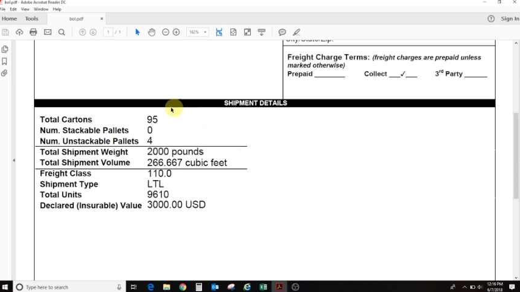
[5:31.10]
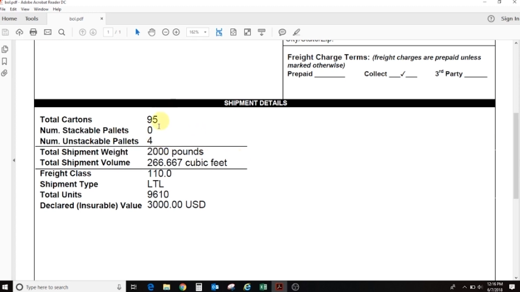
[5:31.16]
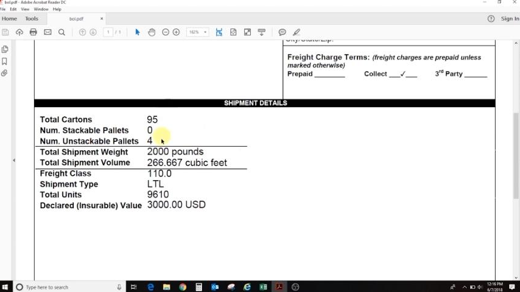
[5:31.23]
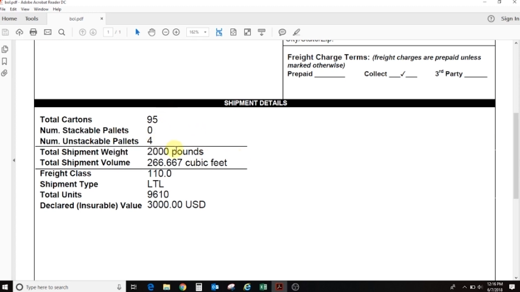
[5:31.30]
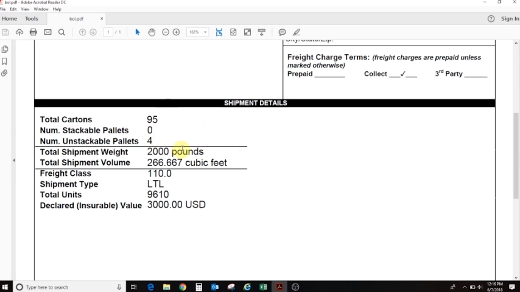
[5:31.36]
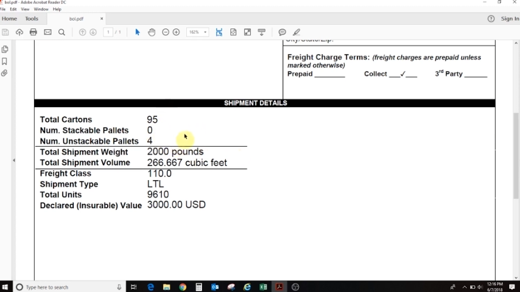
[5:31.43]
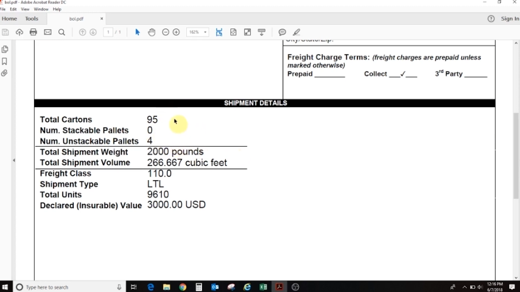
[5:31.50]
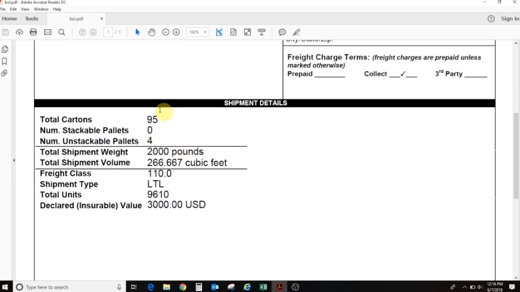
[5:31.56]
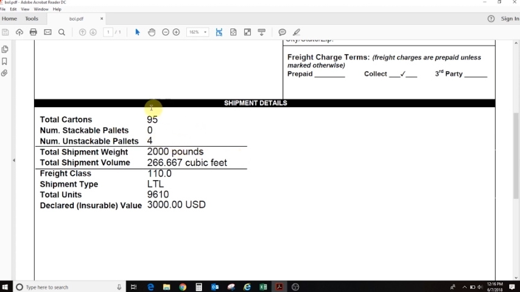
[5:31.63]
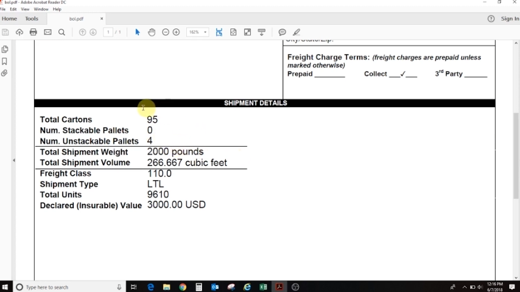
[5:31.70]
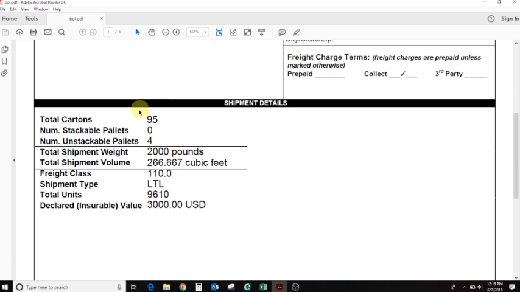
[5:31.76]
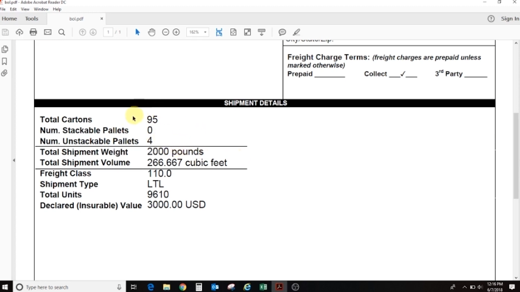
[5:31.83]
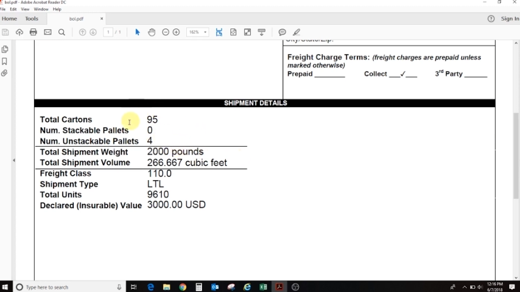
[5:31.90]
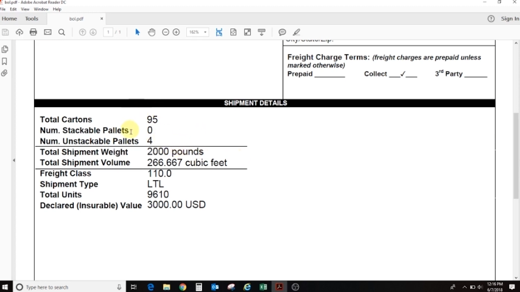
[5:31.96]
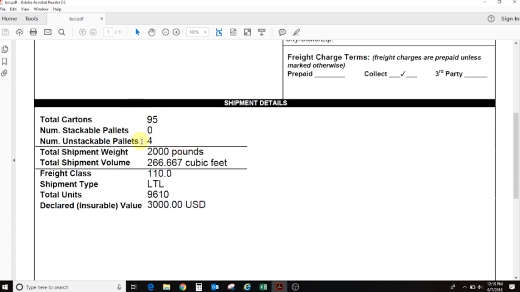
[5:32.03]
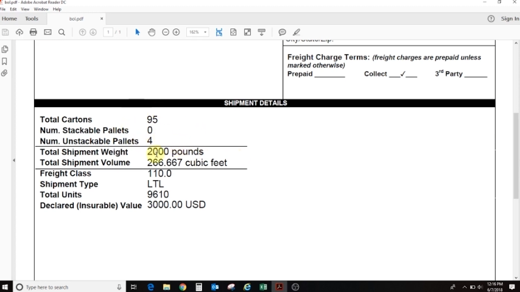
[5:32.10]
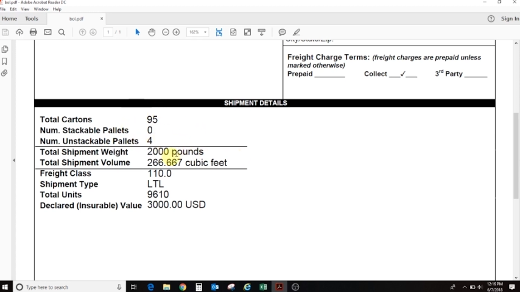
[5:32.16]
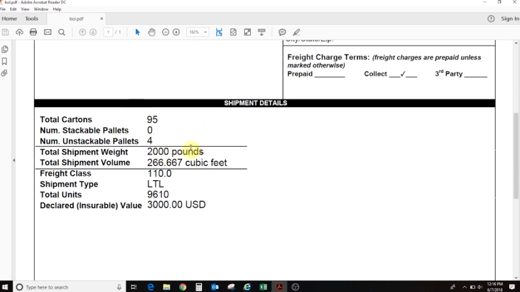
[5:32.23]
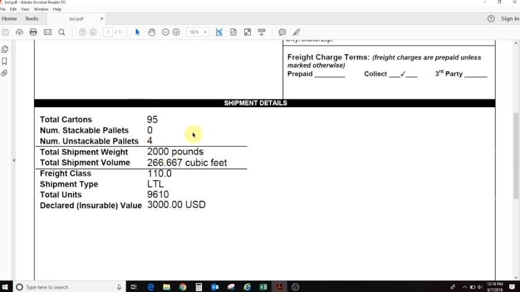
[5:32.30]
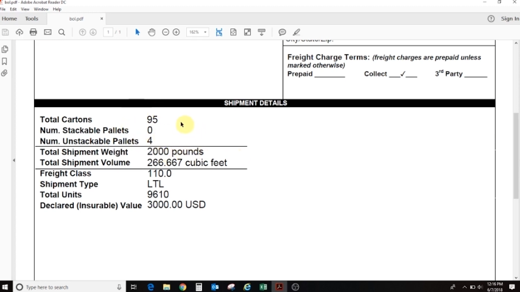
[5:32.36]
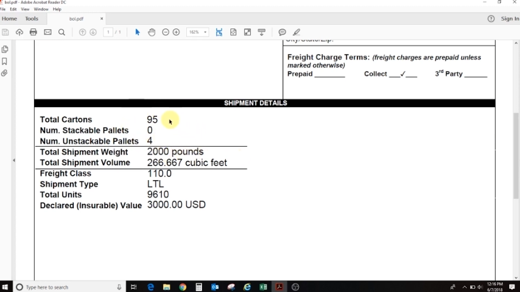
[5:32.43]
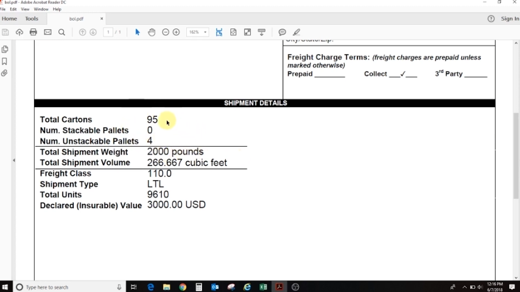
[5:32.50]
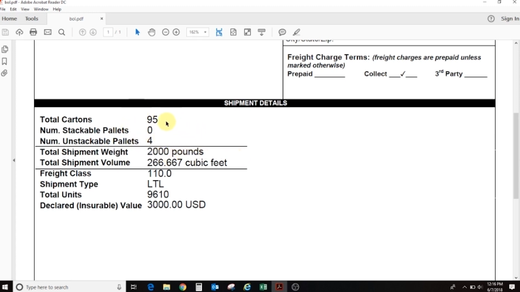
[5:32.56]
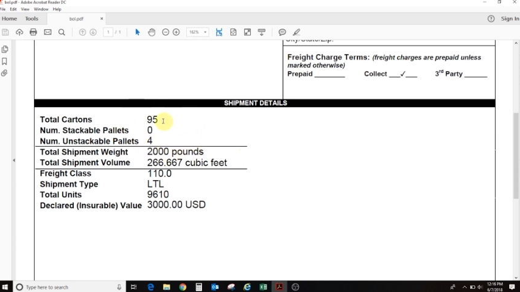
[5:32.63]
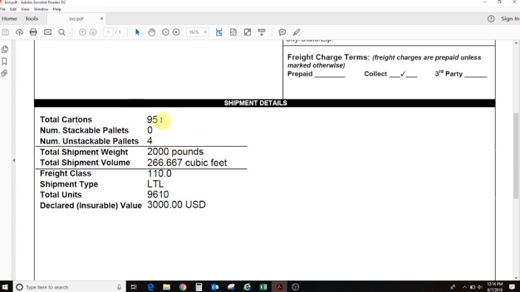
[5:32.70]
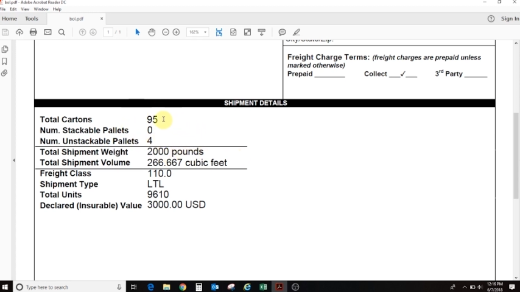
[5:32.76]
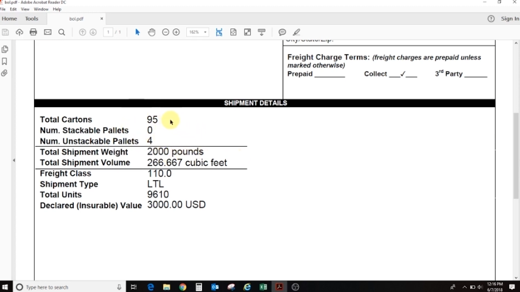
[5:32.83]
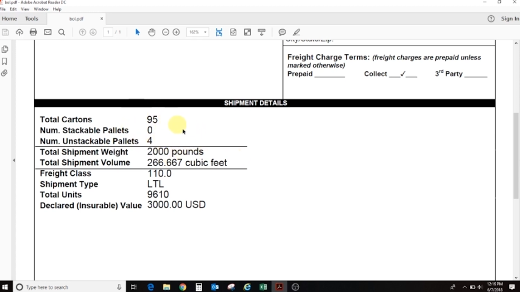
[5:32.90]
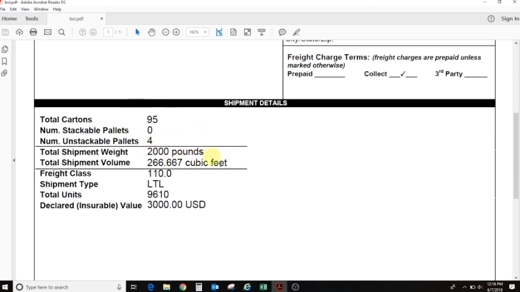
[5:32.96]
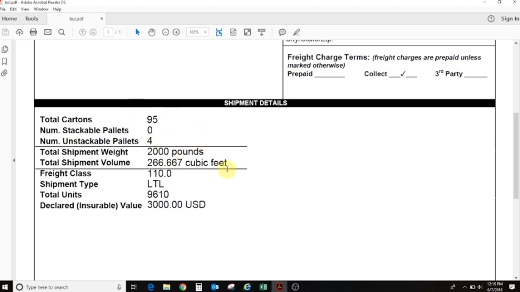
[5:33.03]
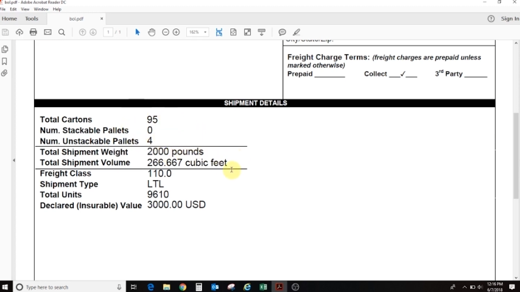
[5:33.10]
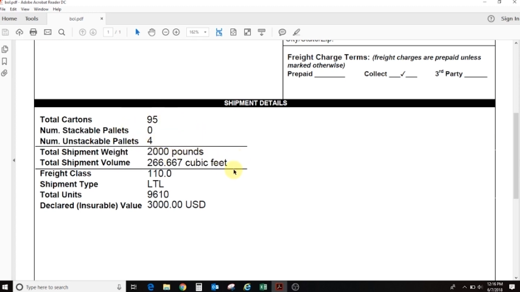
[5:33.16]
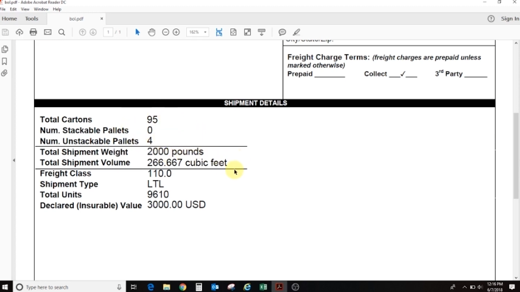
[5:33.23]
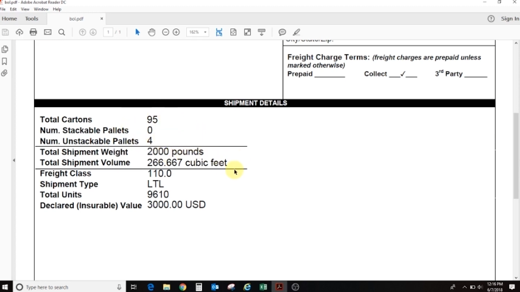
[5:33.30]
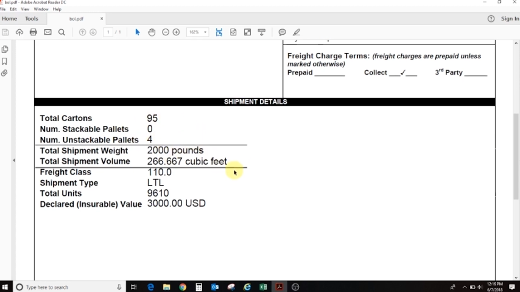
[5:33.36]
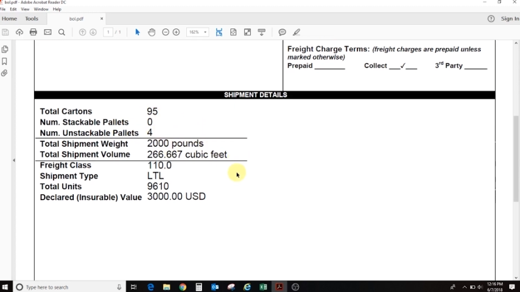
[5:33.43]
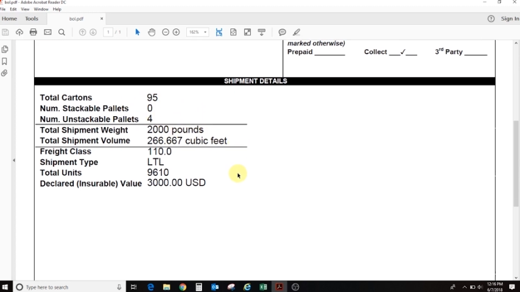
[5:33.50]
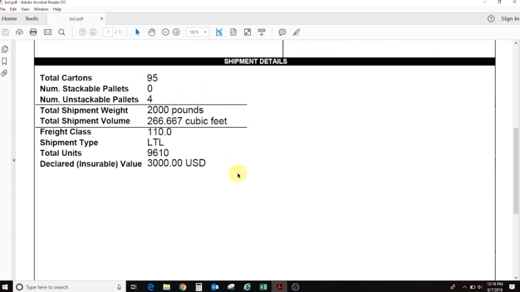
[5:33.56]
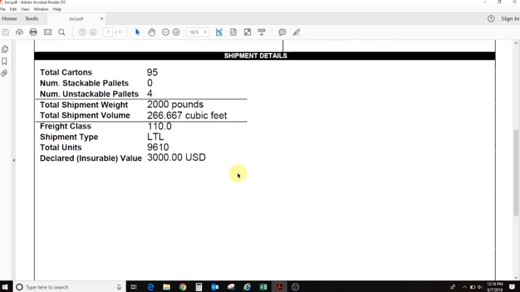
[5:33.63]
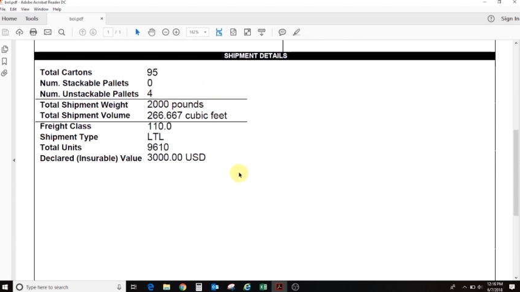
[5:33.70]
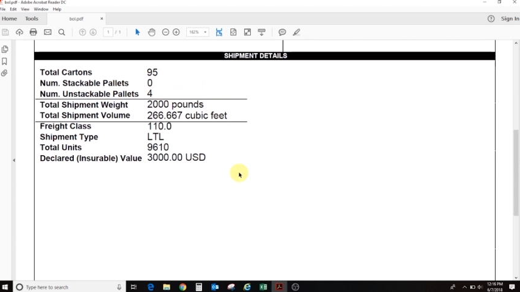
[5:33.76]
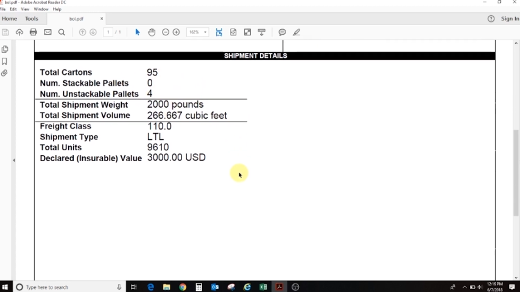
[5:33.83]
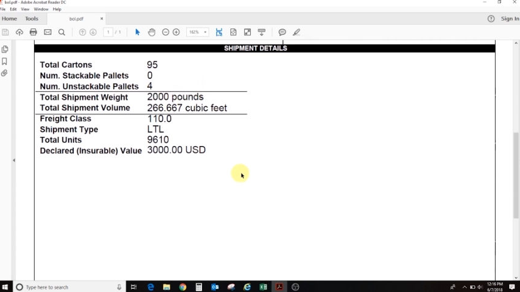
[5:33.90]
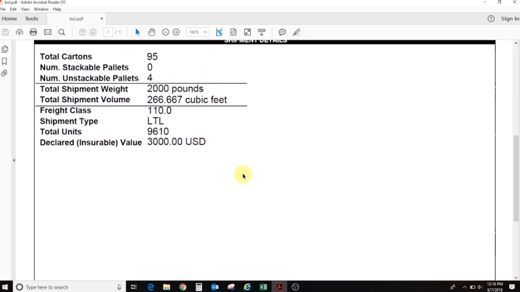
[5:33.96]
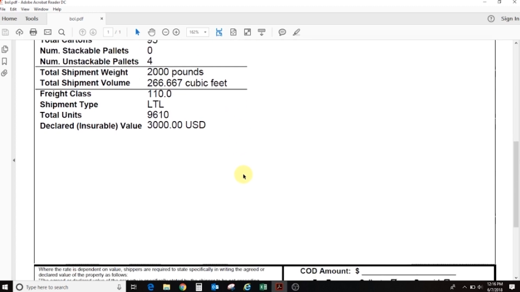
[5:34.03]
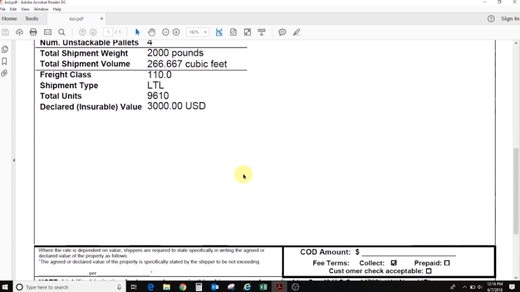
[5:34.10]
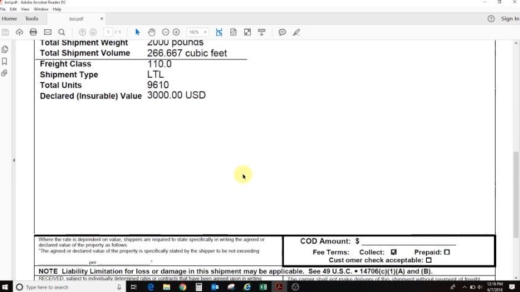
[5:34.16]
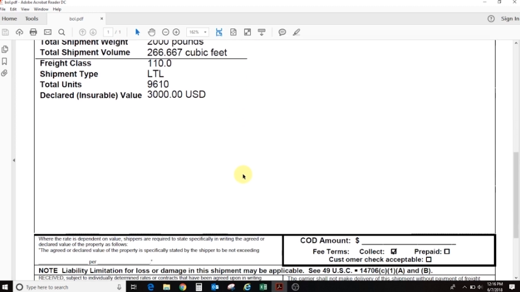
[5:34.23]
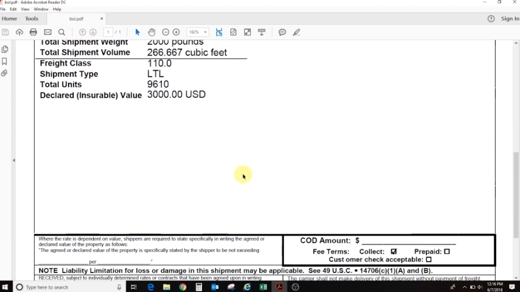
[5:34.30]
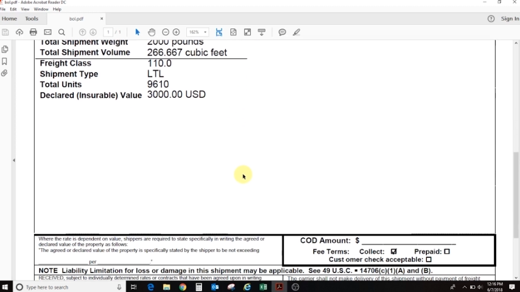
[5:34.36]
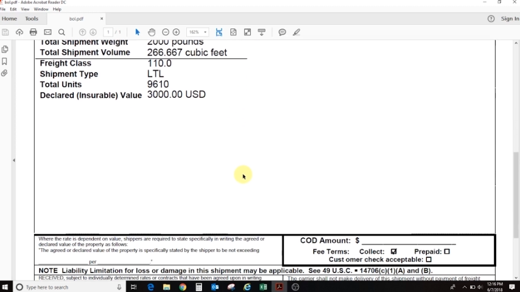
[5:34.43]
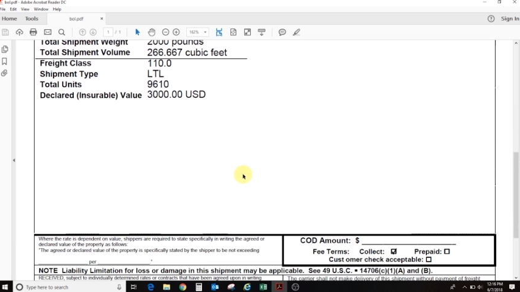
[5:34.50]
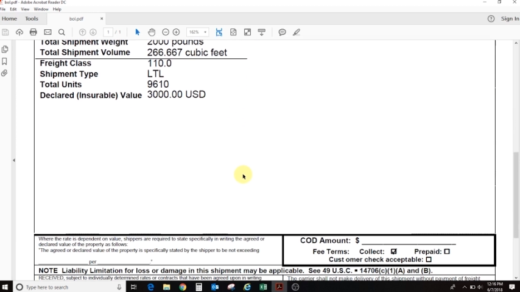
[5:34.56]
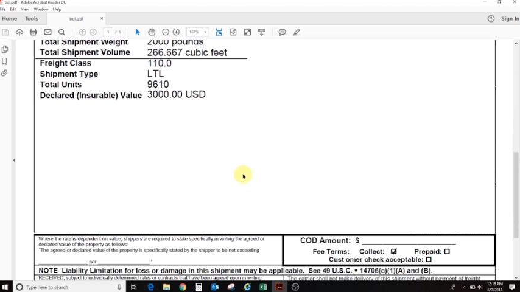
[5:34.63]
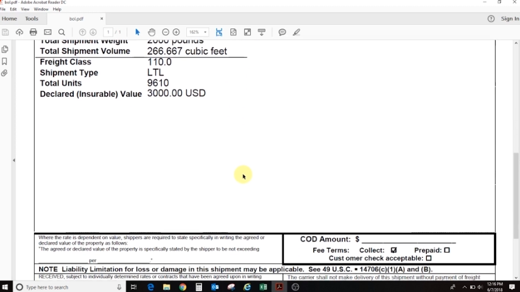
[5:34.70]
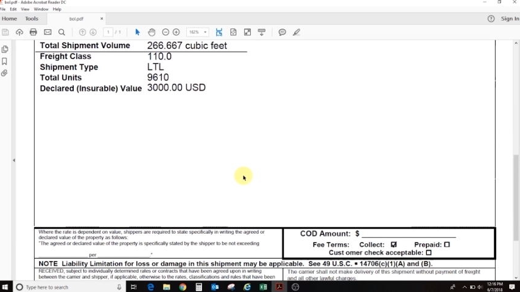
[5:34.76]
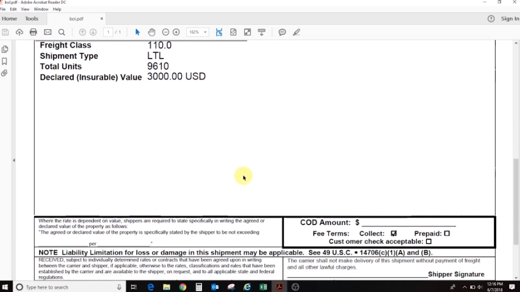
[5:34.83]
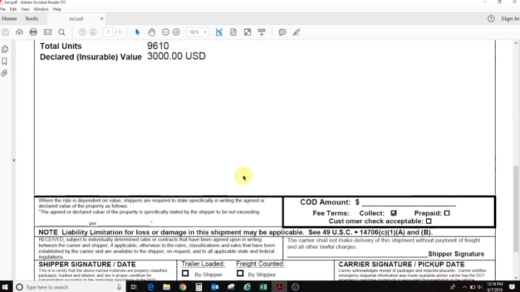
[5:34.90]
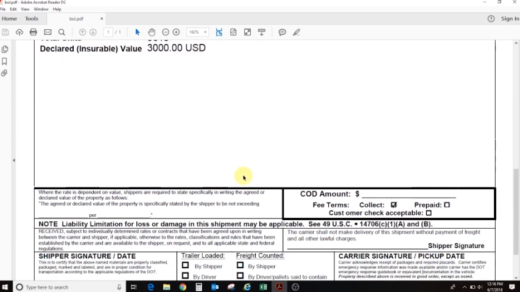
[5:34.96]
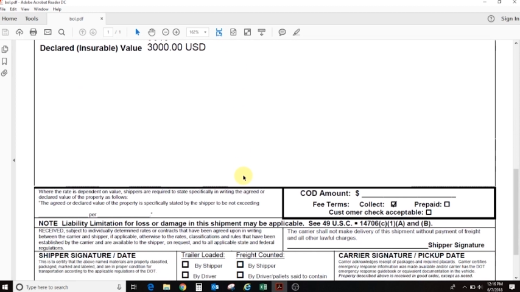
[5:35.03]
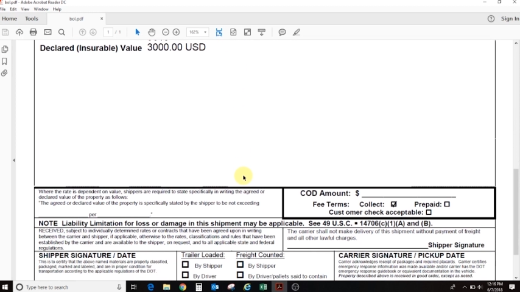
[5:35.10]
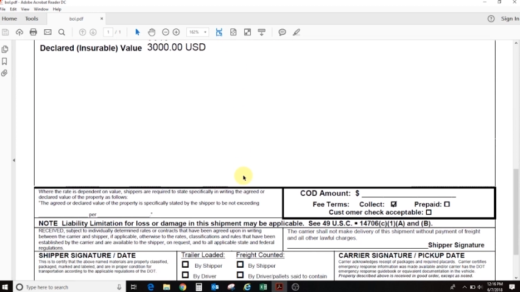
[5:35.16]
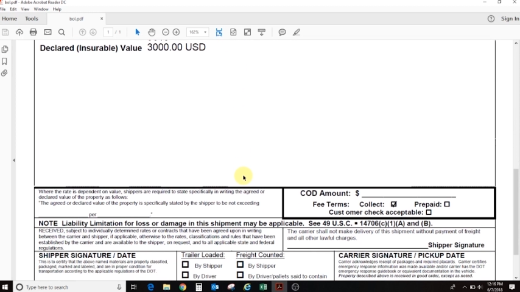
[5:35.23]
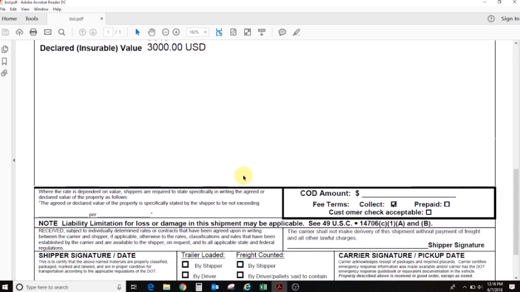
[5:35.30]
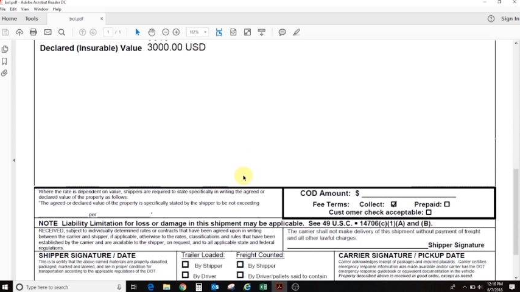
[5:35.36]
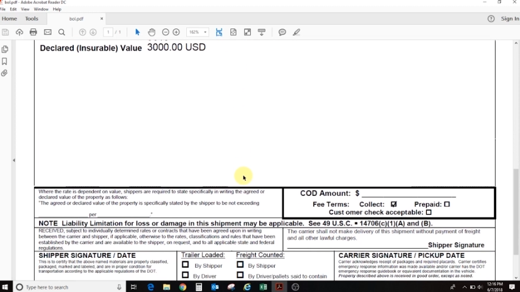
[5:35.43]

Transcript: [unreadable: no face in view]